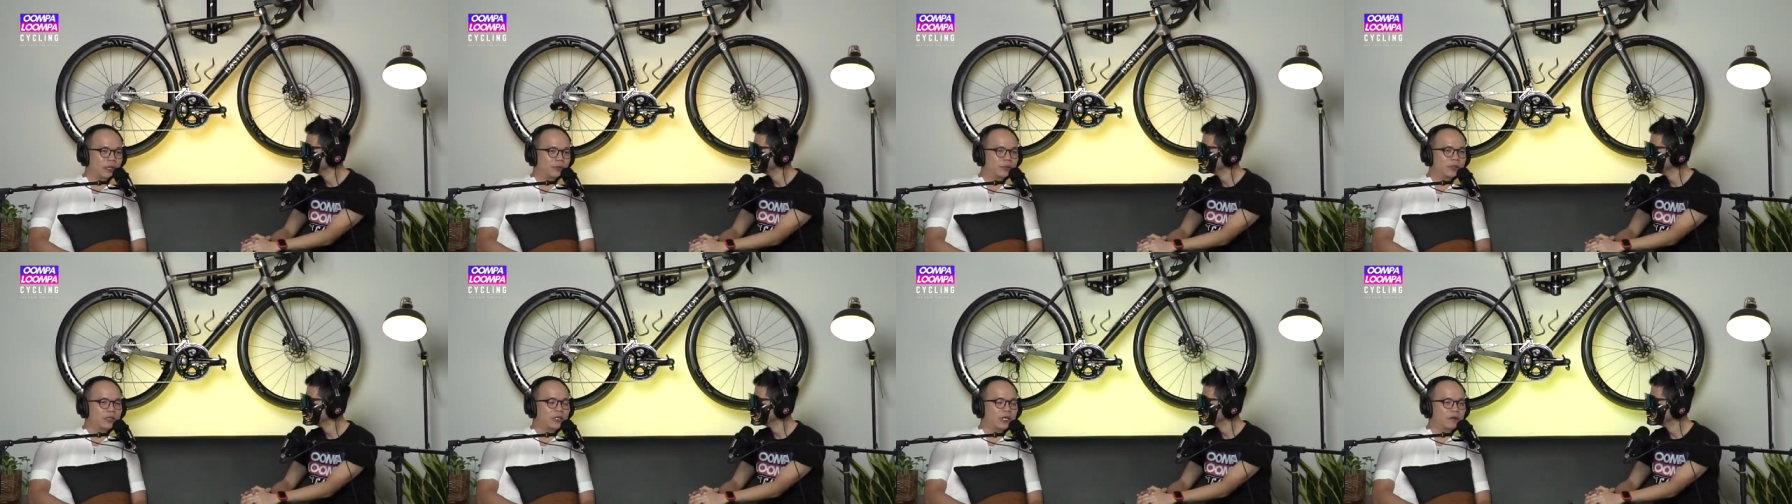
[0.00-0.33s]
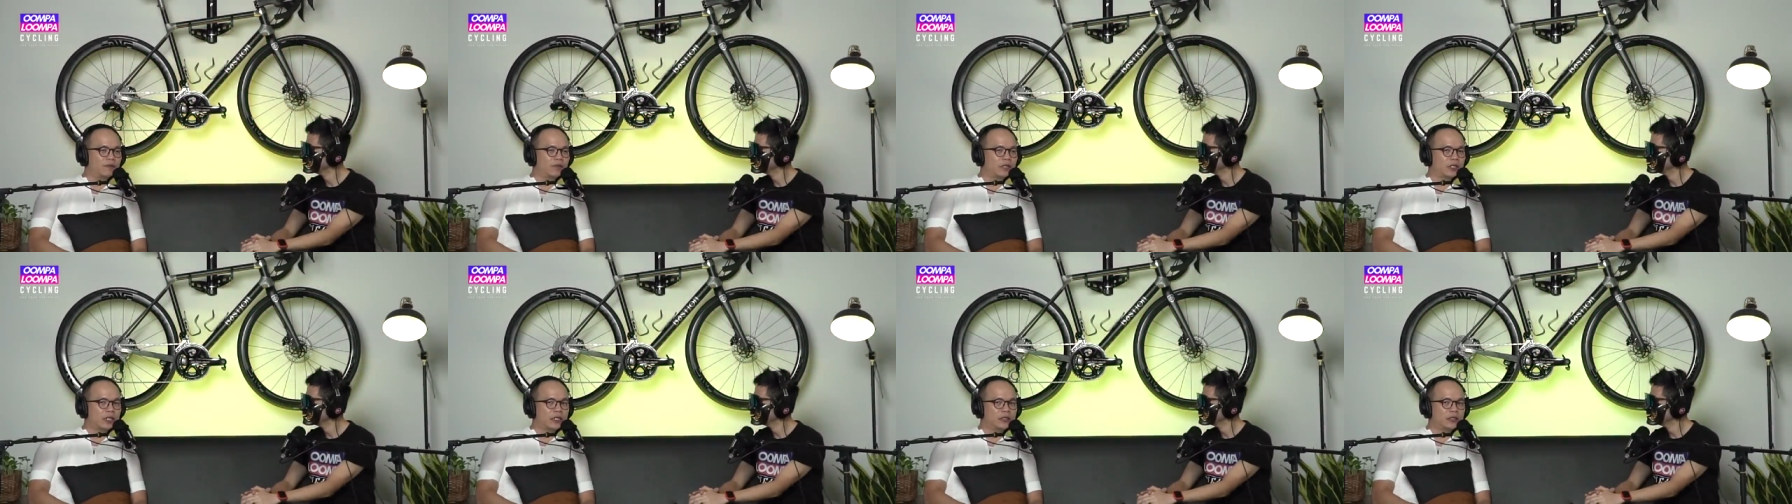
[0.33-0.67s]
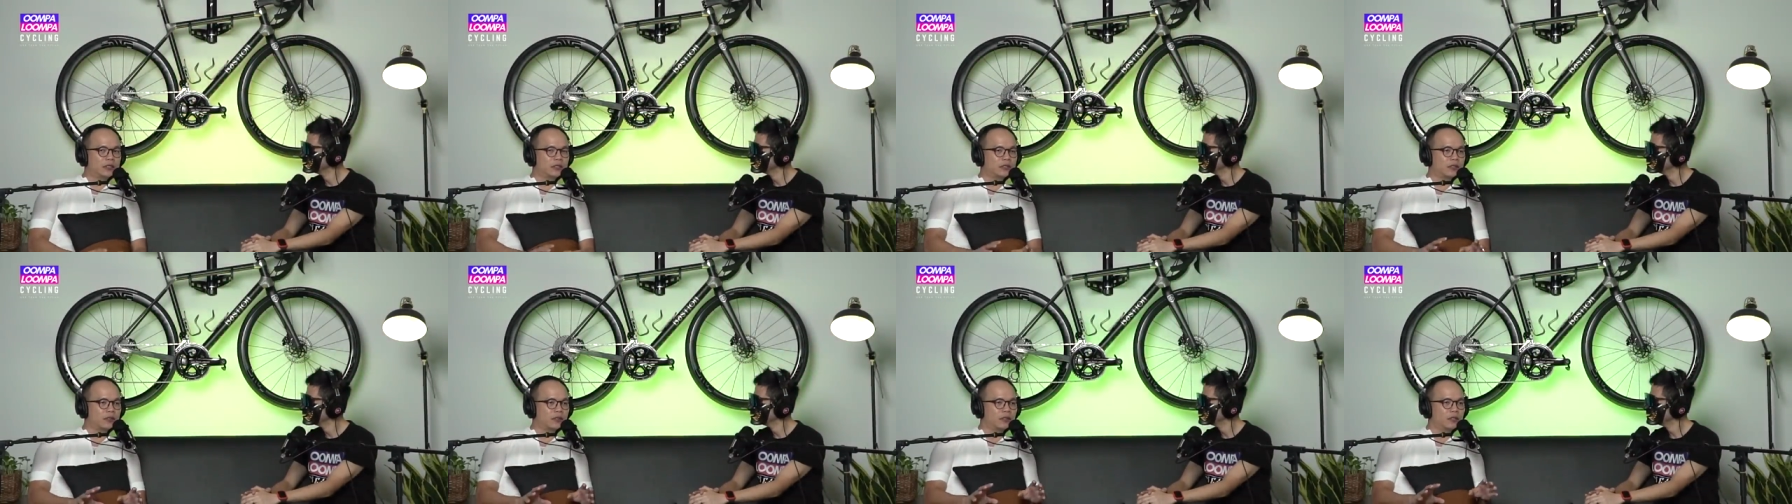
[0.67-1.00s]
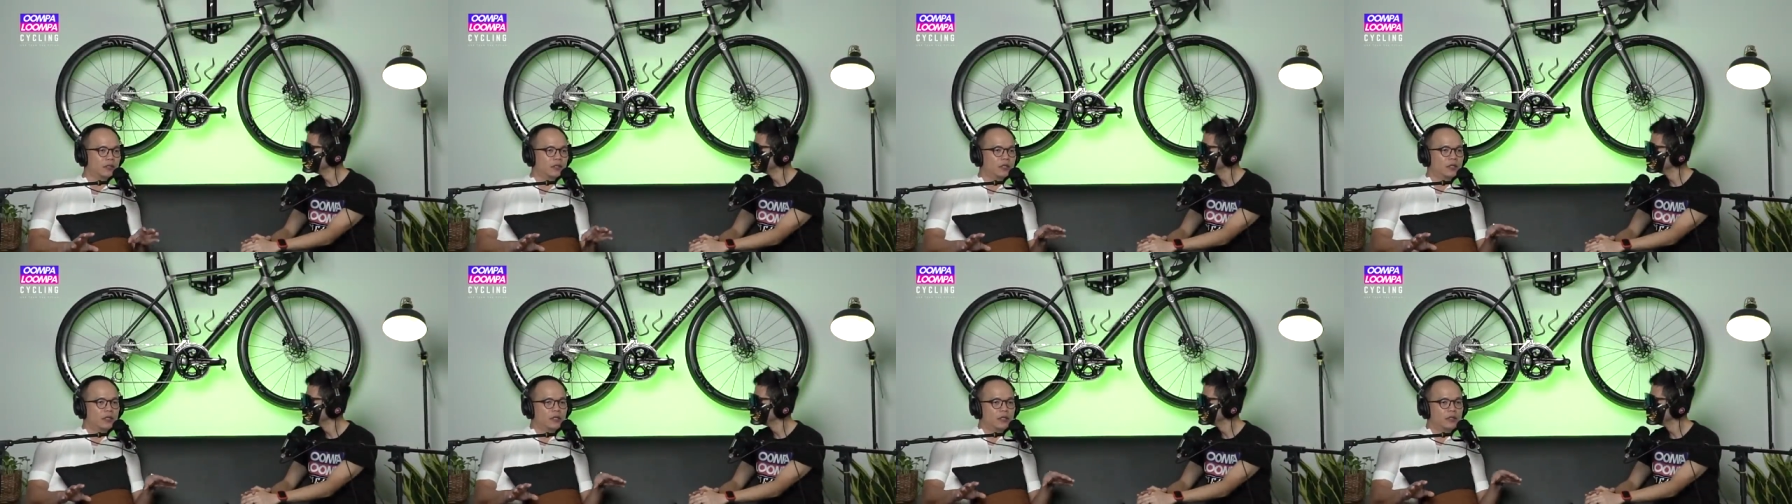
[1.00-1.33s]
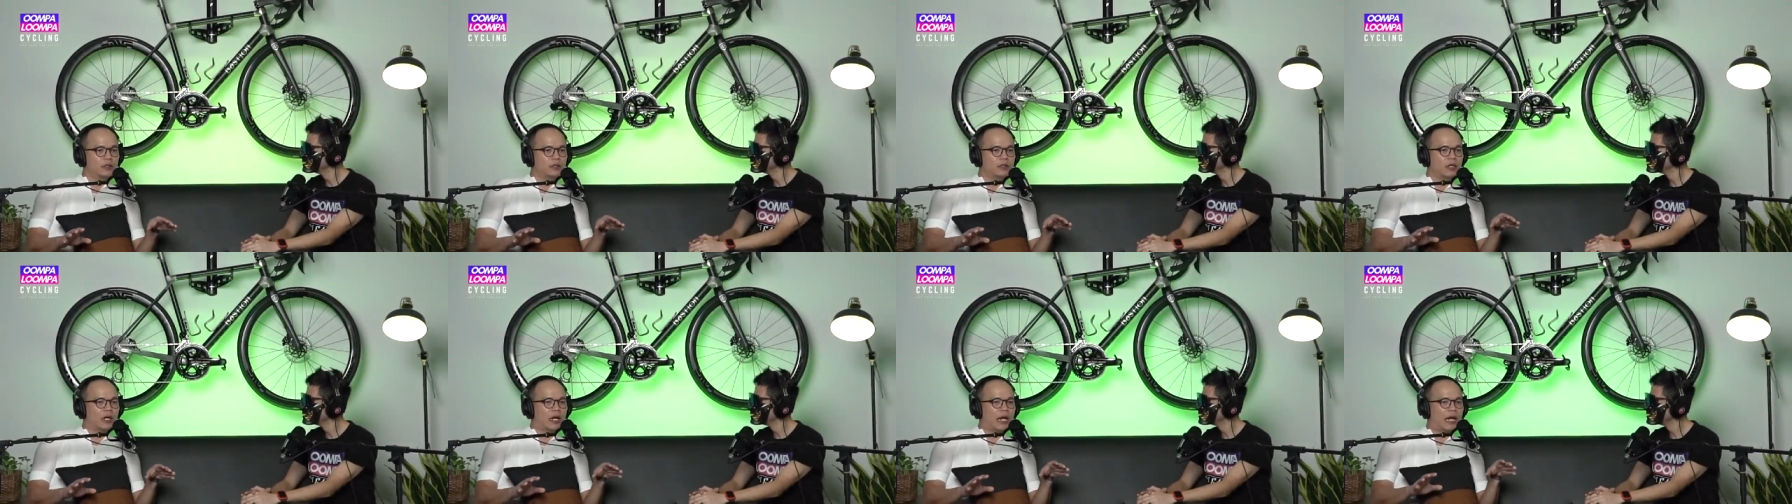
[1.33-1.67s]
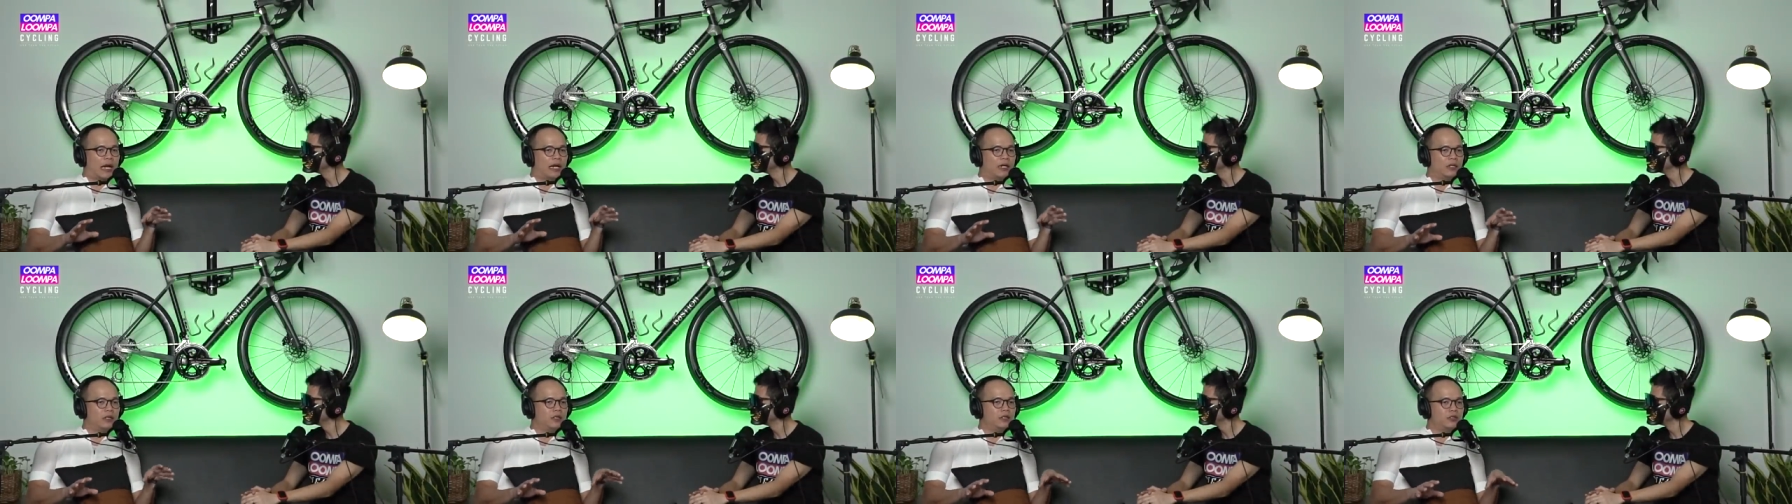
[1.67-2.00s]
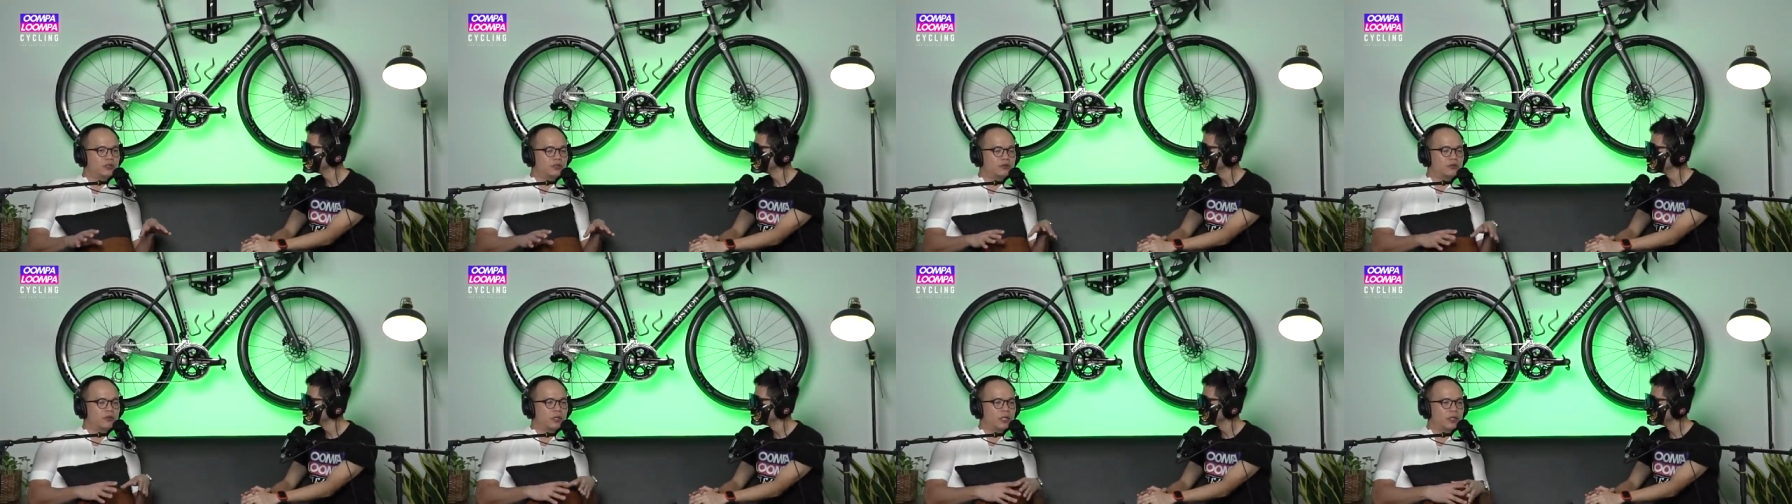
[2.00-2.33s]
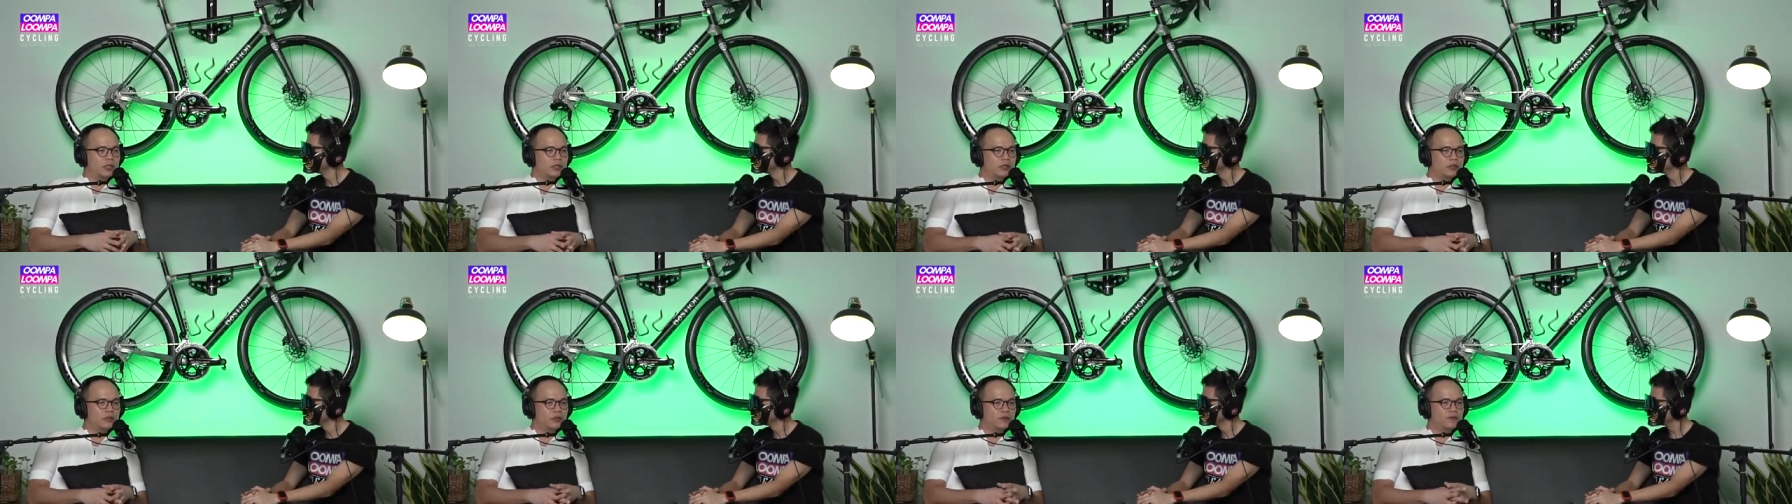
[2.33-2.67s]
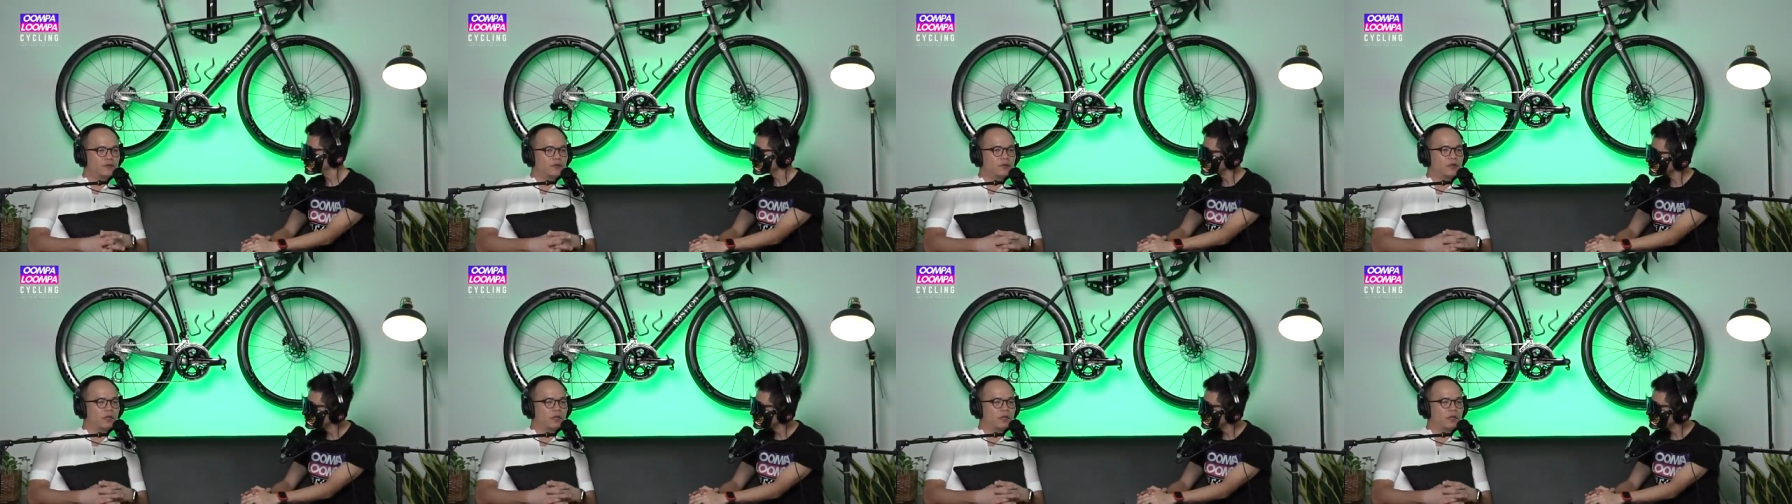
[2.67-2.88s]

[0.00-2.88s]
I mean, advertising is a is a highly stressful yeah,